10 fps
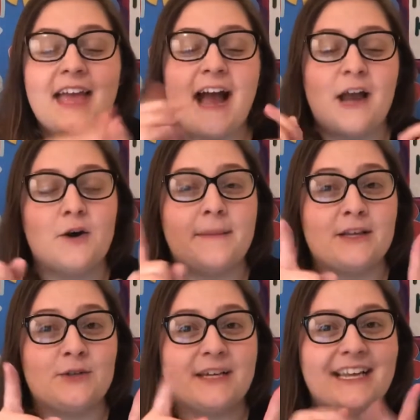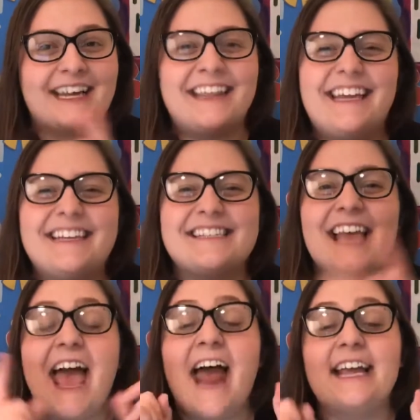I know I'm including a lot of things.
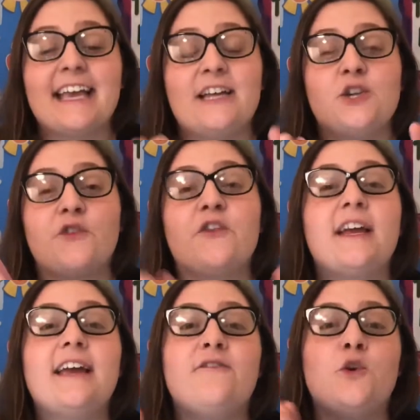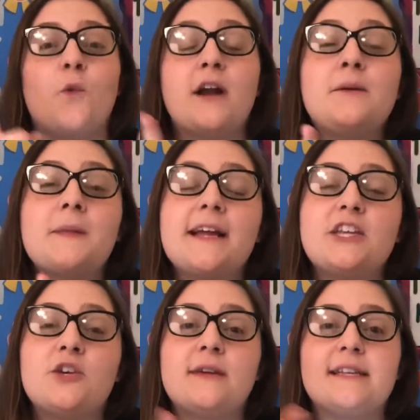And again, don't forget, if you want to apply to
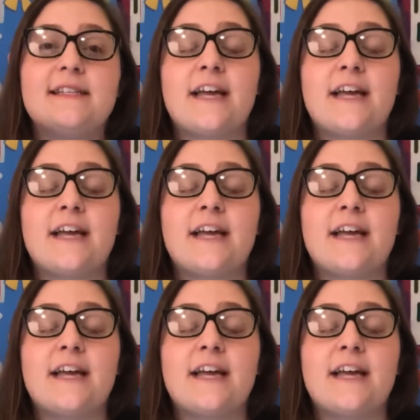Qkids,